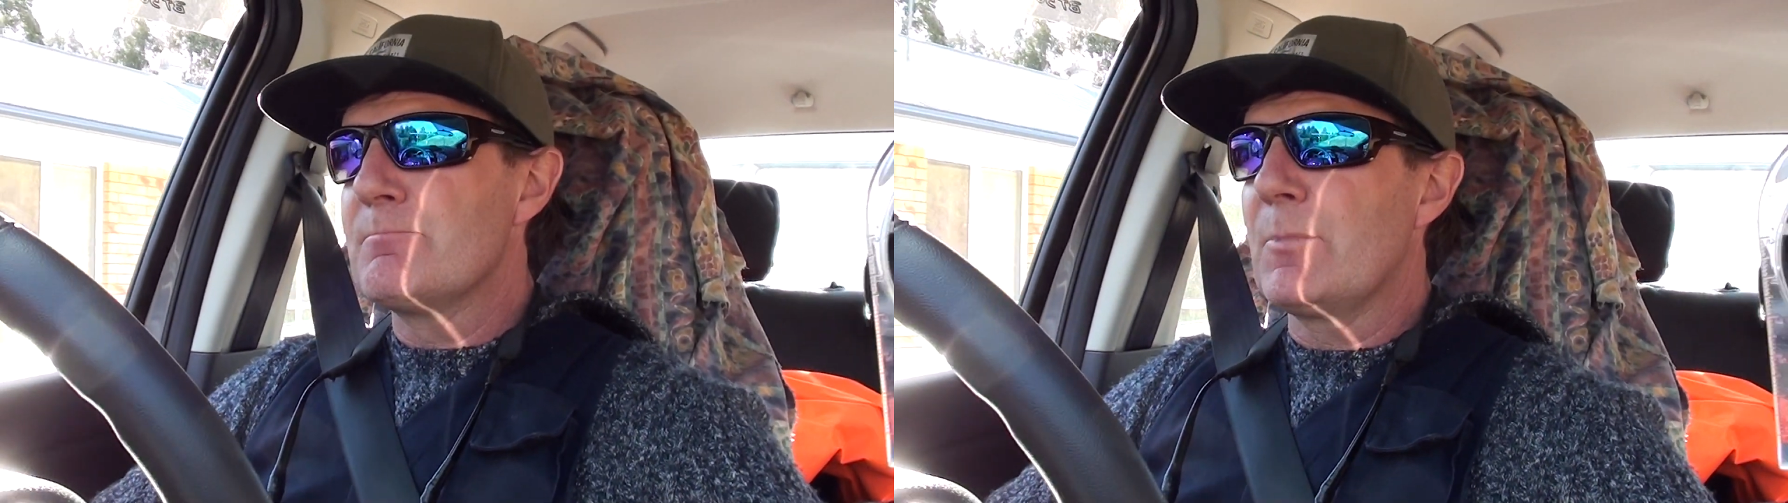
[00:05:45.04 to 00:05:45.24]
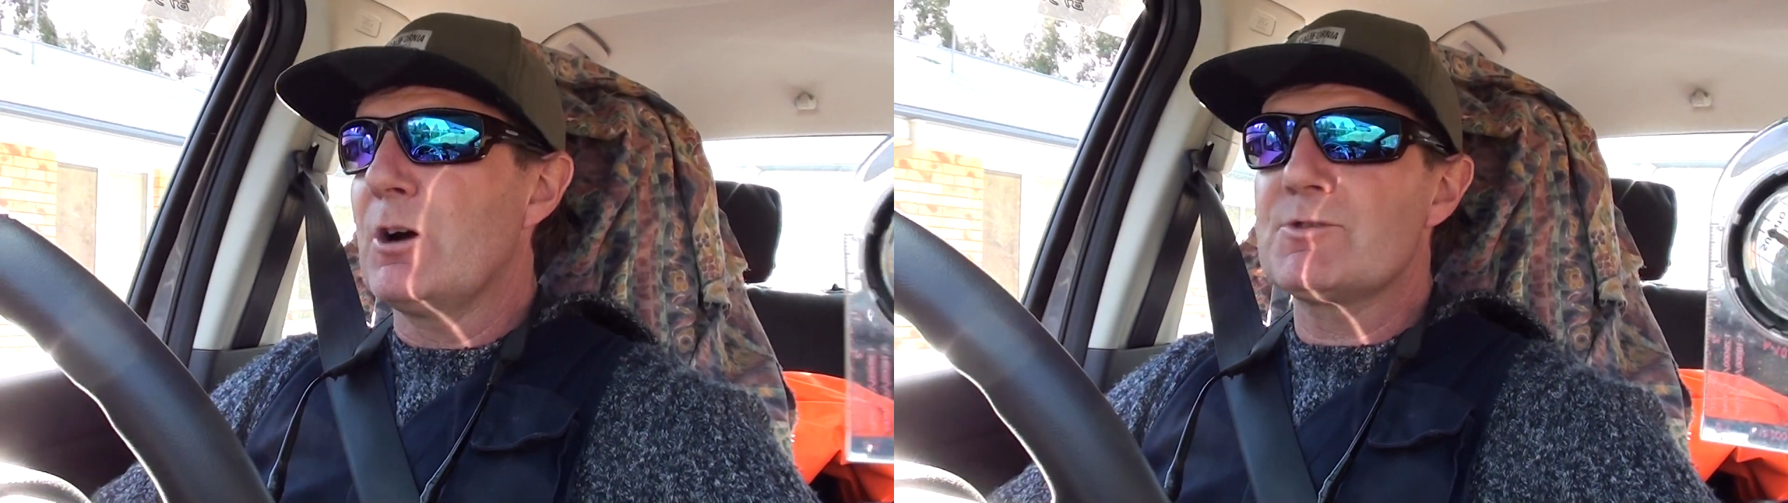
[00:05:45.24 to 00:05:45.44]

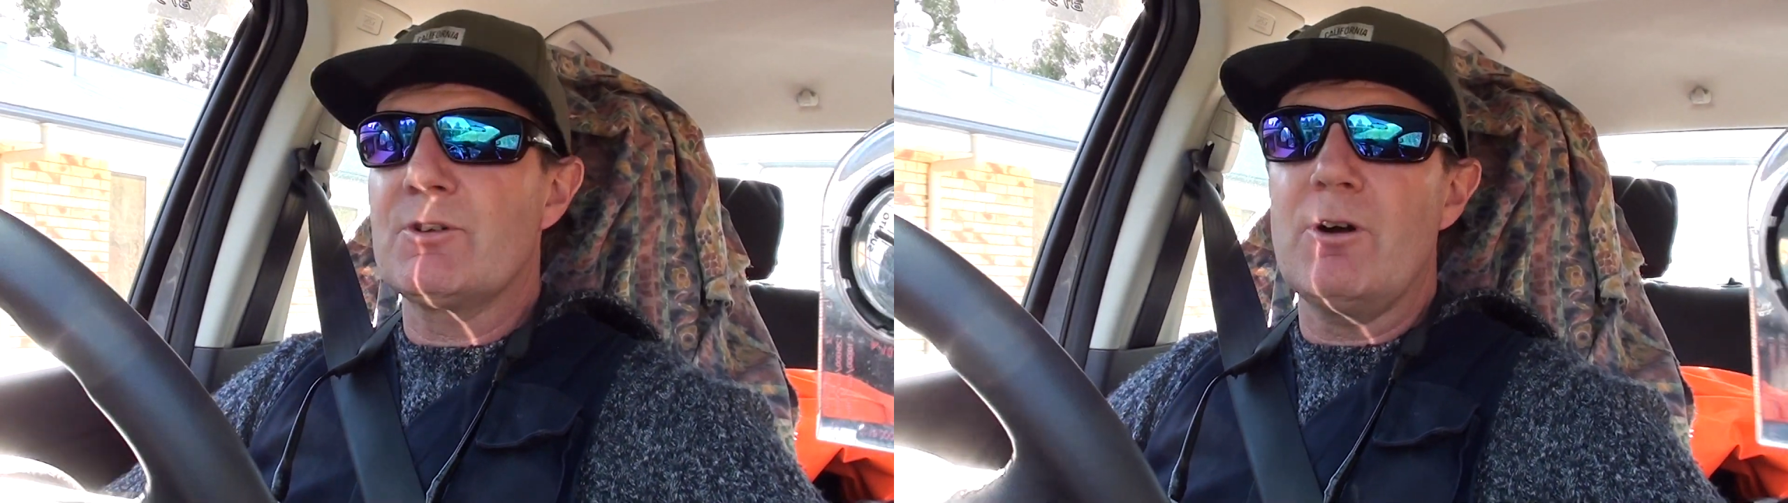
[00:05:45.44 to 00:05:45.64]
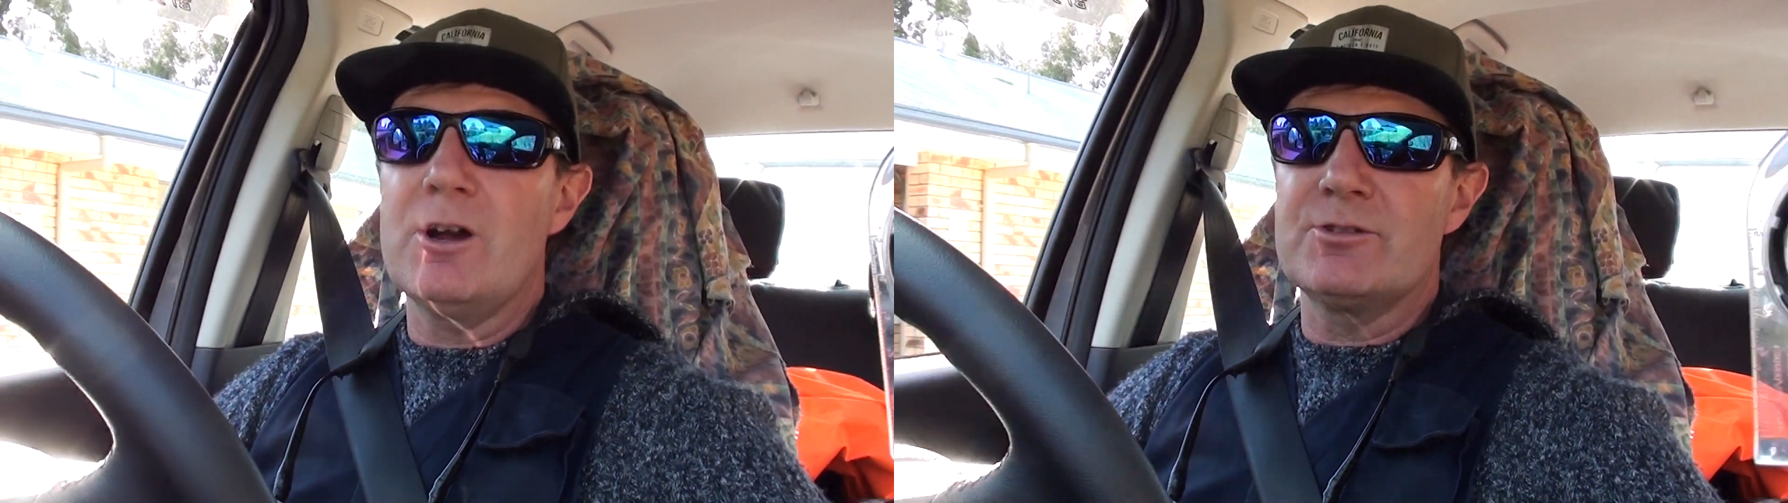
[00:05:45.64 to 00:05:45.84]
I was
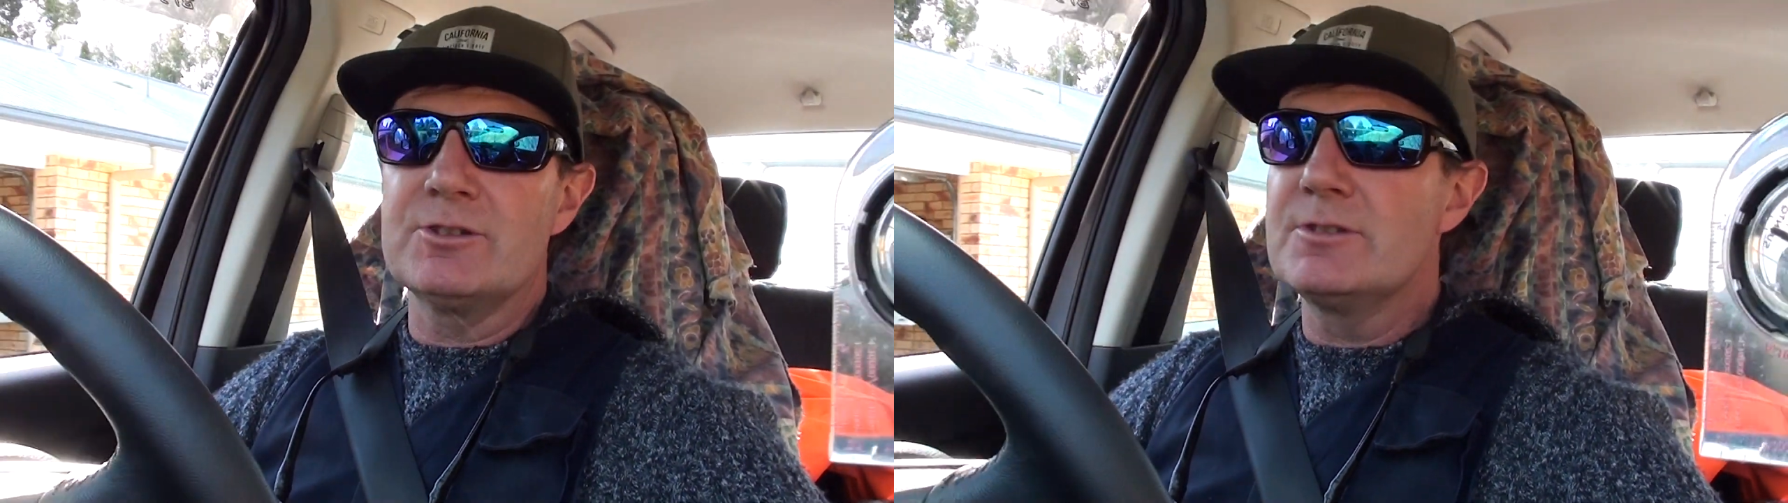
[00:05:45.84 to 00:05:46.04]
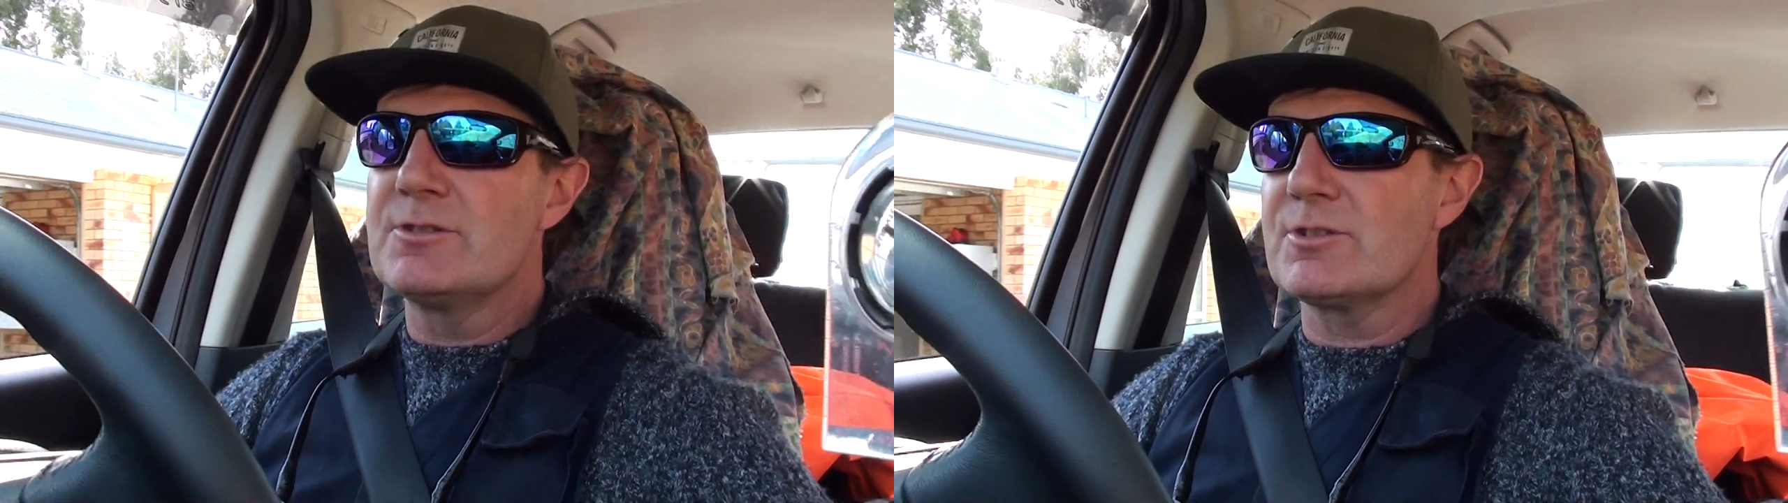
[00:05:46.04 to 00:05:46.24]

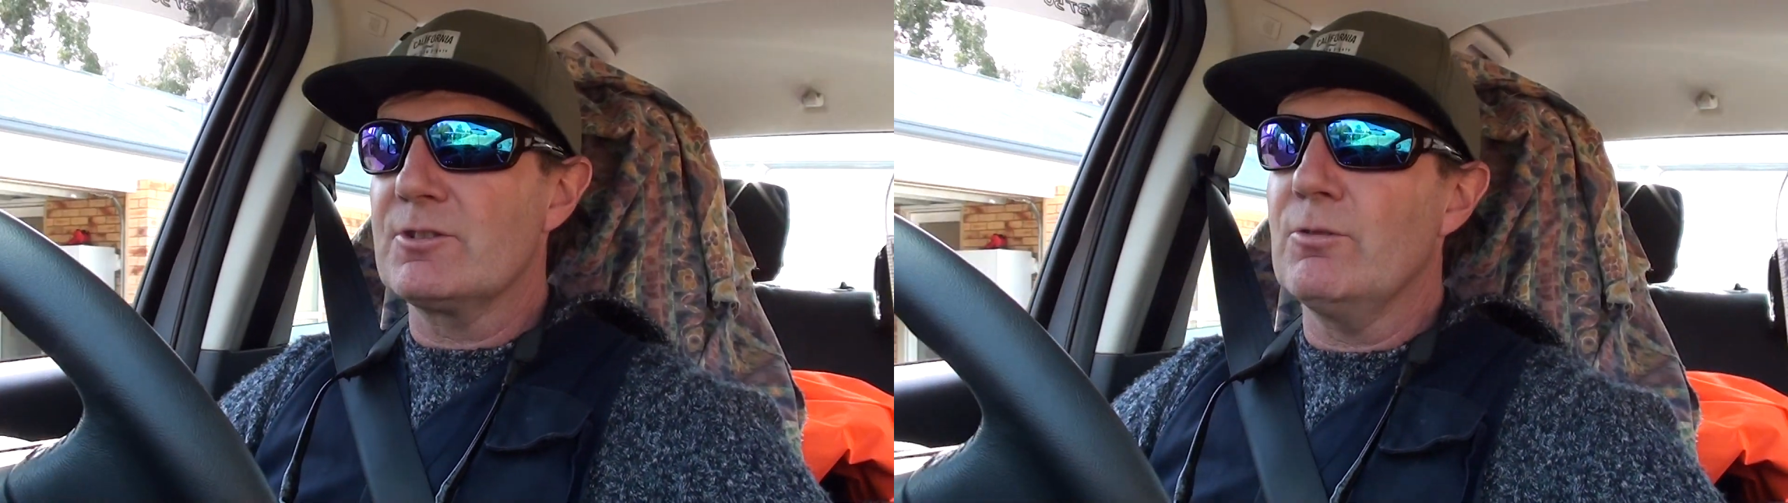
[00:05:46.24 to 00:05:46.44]
quoted just